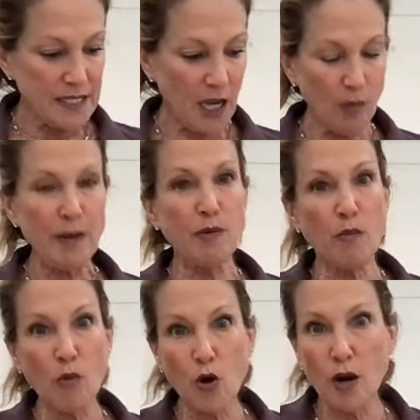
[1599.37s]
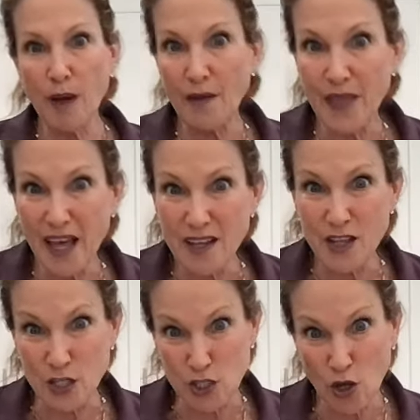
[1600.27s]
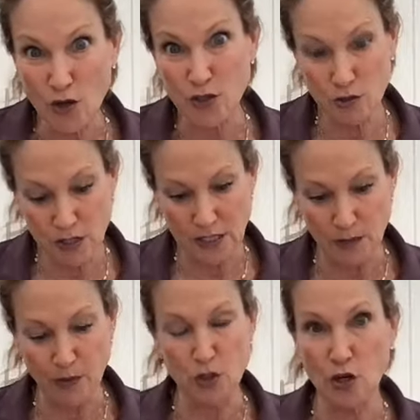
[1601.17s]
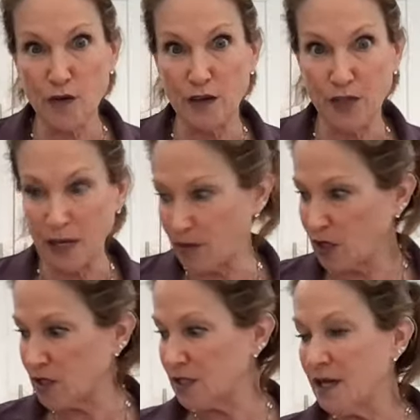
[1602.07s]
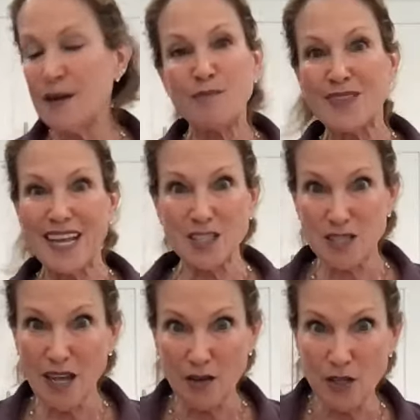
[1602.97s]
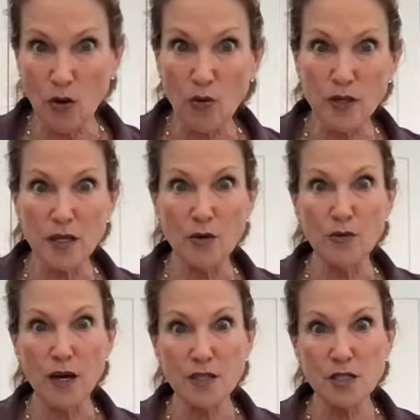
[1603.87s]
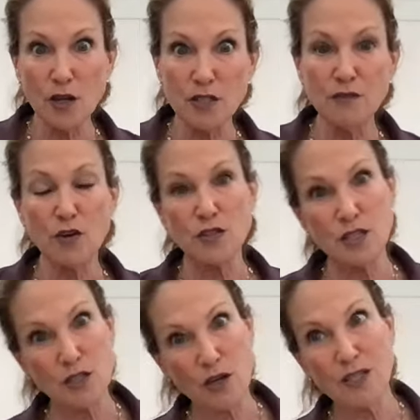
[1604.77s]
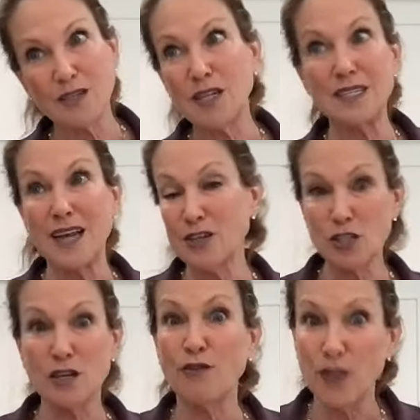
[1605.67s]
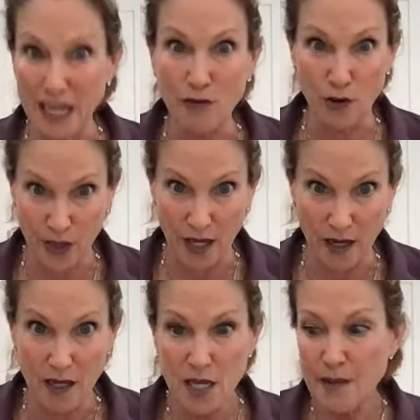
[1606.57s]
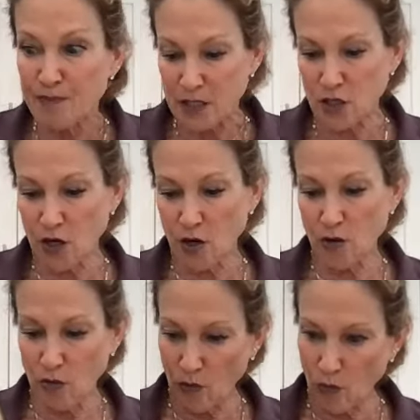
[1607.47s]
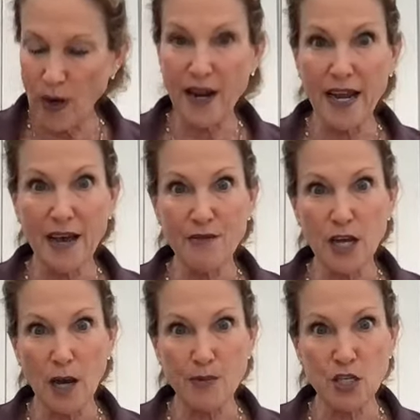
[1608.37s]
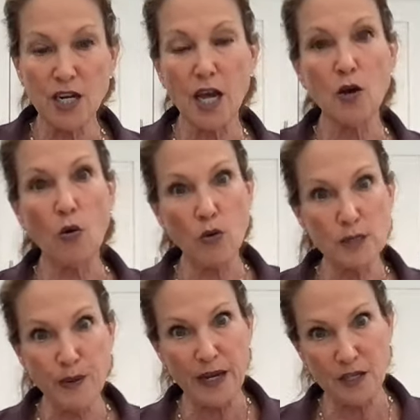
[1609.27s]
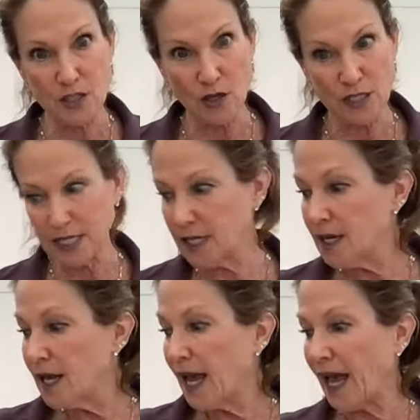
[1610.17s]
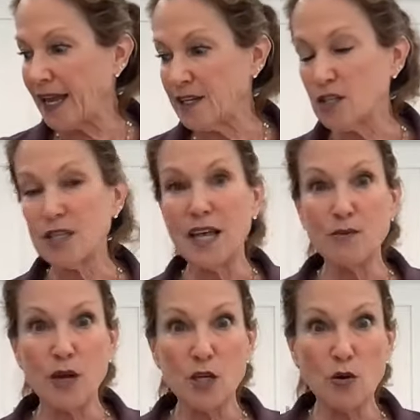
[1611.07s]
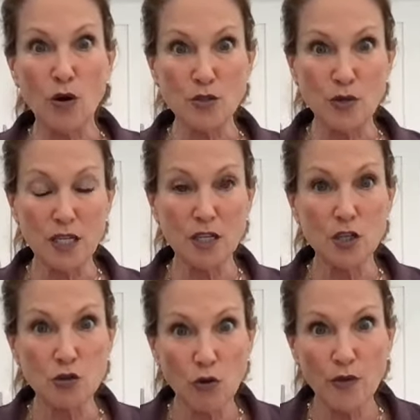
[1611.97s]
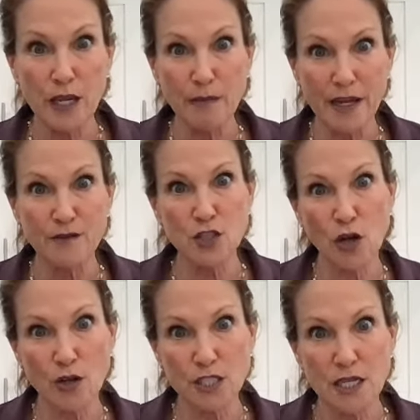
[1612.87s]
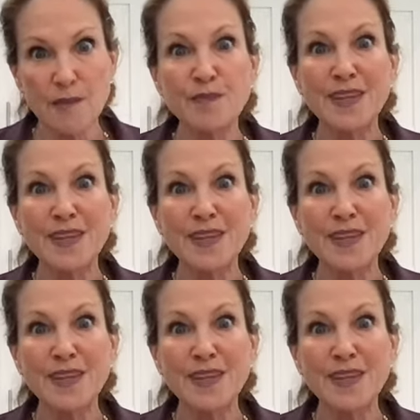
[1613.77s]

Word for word: tell people more about that, the salt used as a preservative thing, because that's not the only, you know, unsalted versus salted is not just a flavor thing. So when I have the option, I always buy unsalted. And then way you also can control the amount of salt